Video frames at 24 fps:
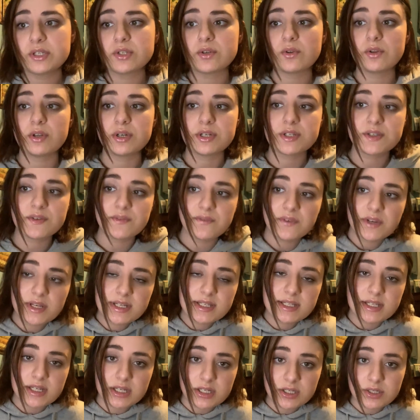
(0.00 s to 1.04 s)
So there's
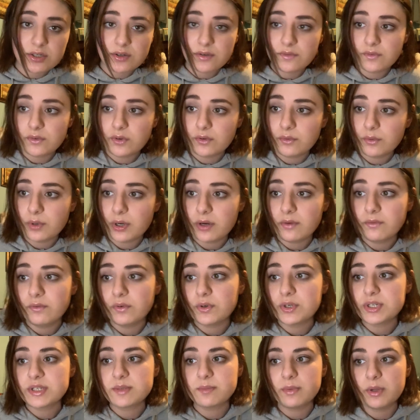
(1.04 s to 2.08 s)
fixed interval
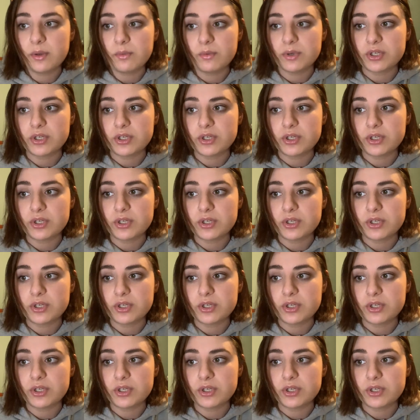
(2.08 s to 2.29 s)
reinforcement,